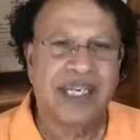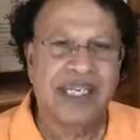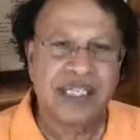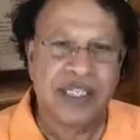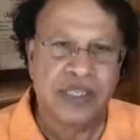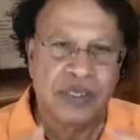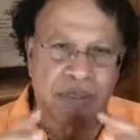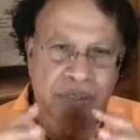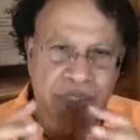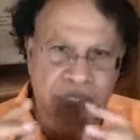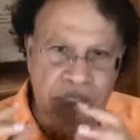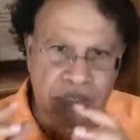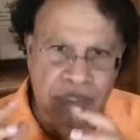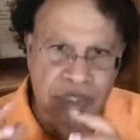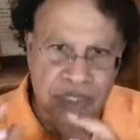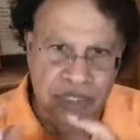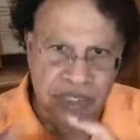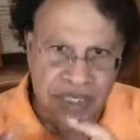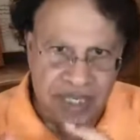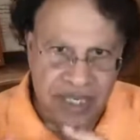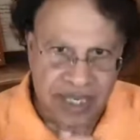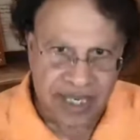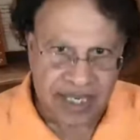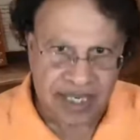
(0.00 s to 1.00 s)
so you
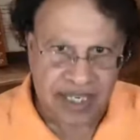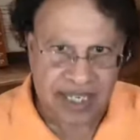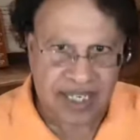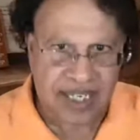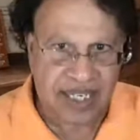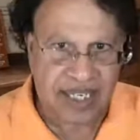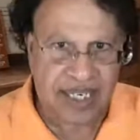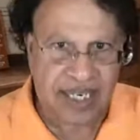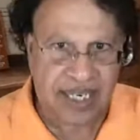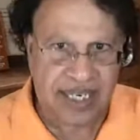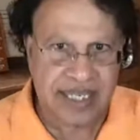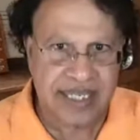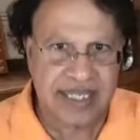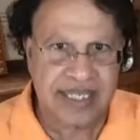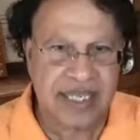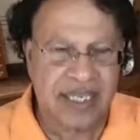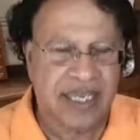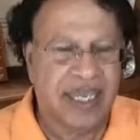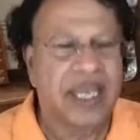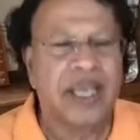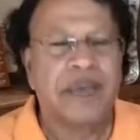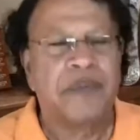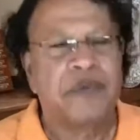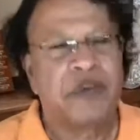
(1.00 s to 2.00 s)
should
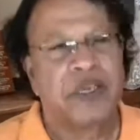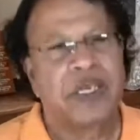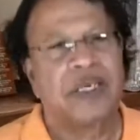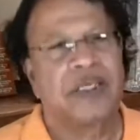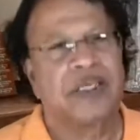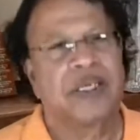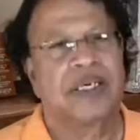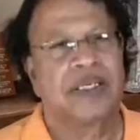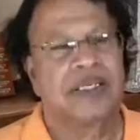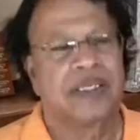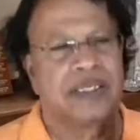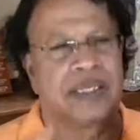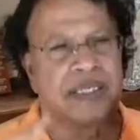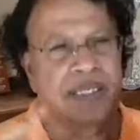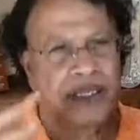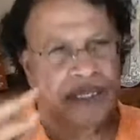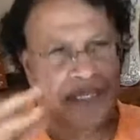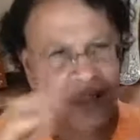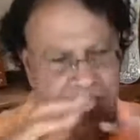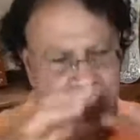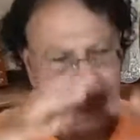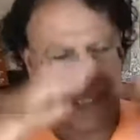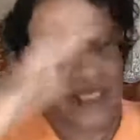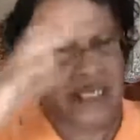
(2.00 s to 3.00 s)
recognize that the
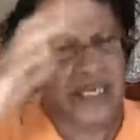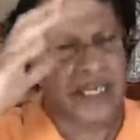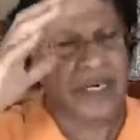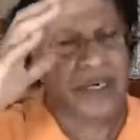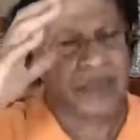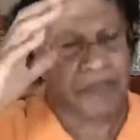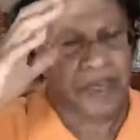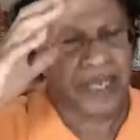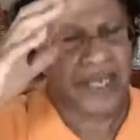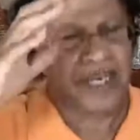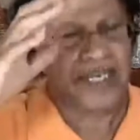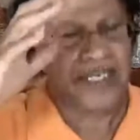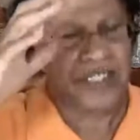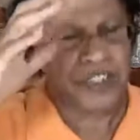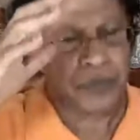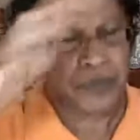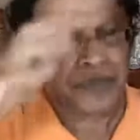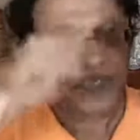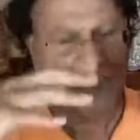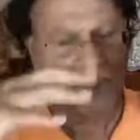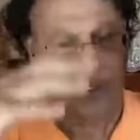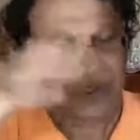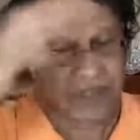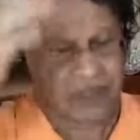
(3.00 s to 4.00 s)
senior
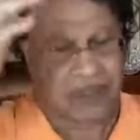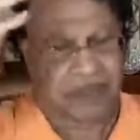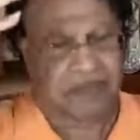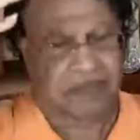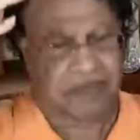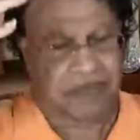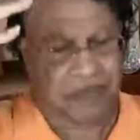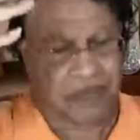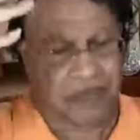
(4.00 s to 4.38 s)
management or